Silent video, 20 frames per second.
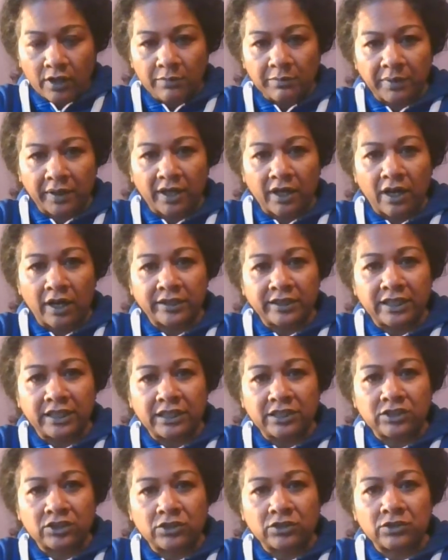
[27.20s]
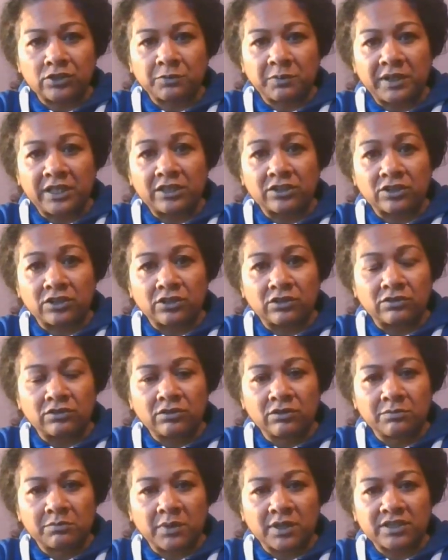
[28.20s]
but I need to speak to
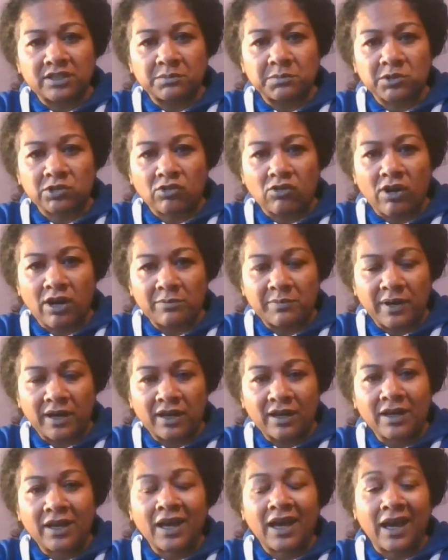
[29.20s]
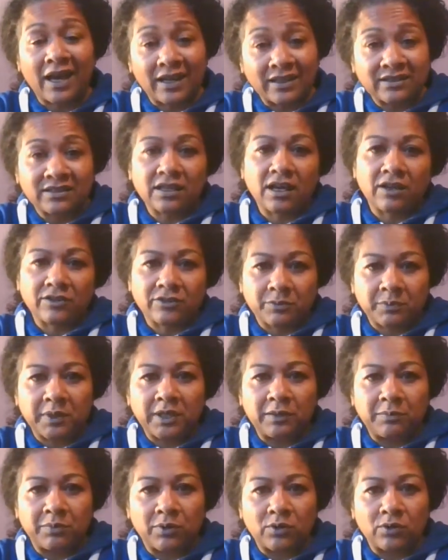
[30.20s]
my subscriber and other
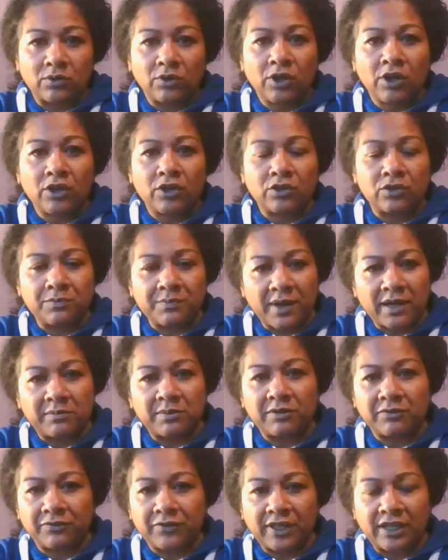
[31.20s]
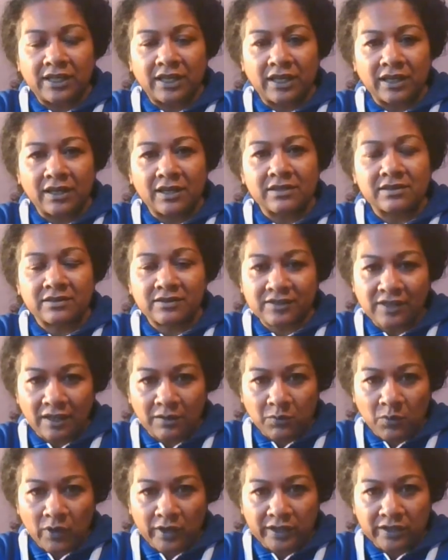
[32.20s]
people who may be feeling the
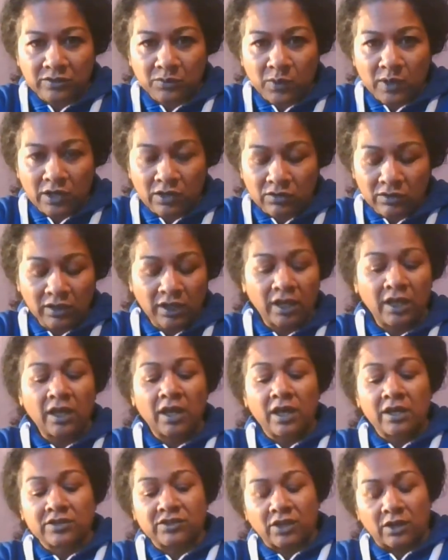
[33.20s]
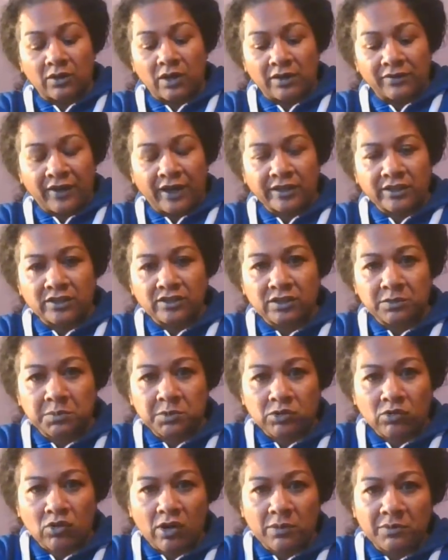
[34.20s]
same way as well. So I've had a
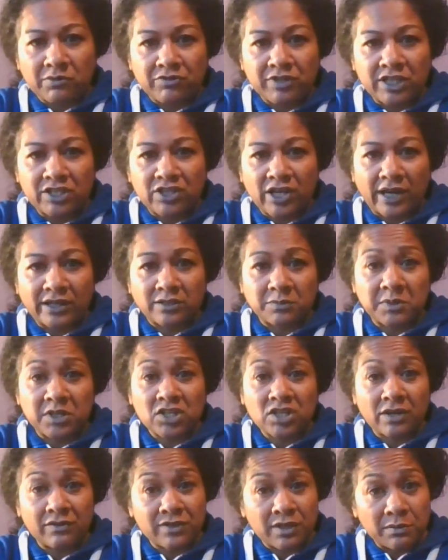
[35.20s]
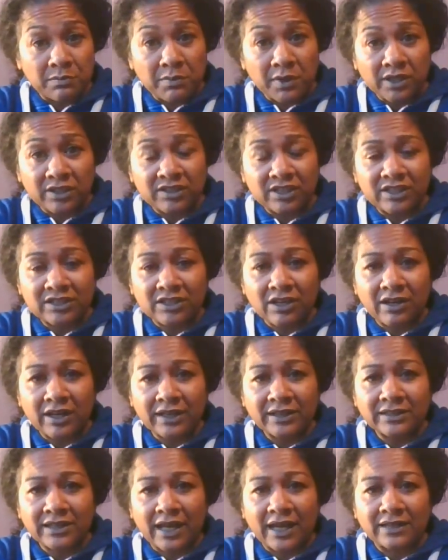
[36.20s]
subscriber reach out to me. She lives in
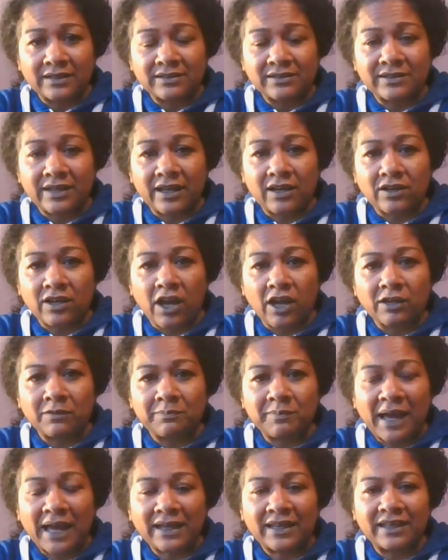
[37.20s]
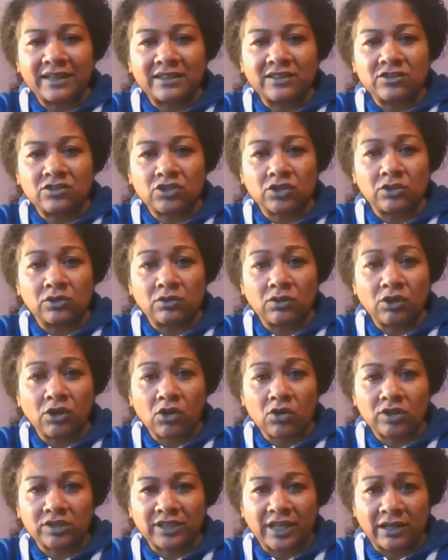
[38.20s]
Merseyside and they are going back into
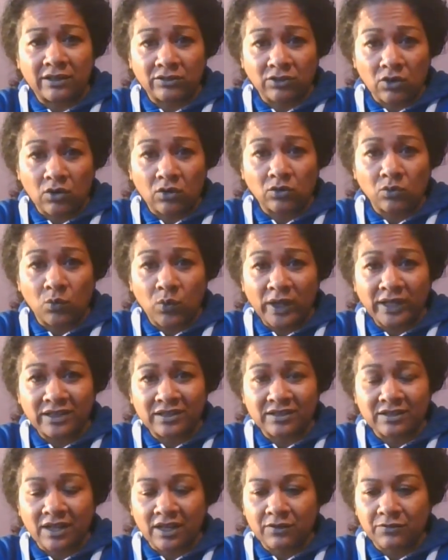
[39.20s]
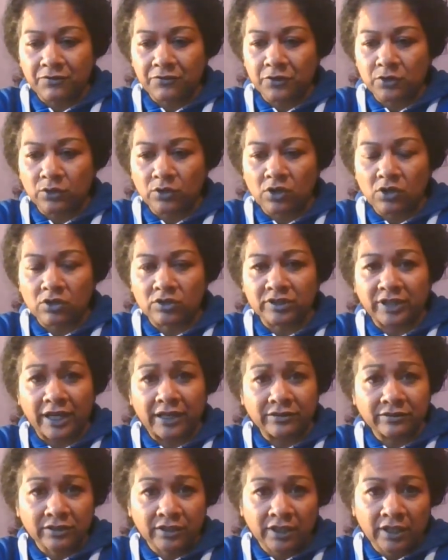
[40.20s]
lockdown on Wednesday, full
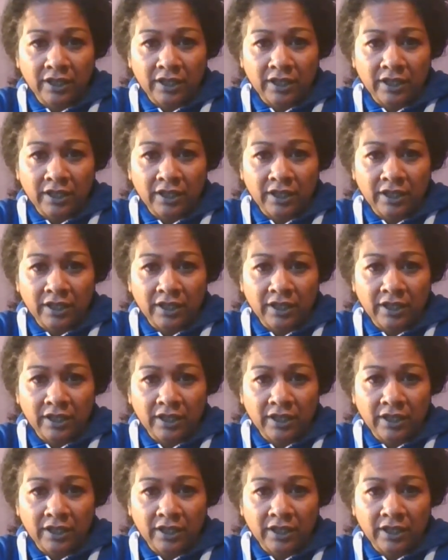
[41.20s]
lockdown.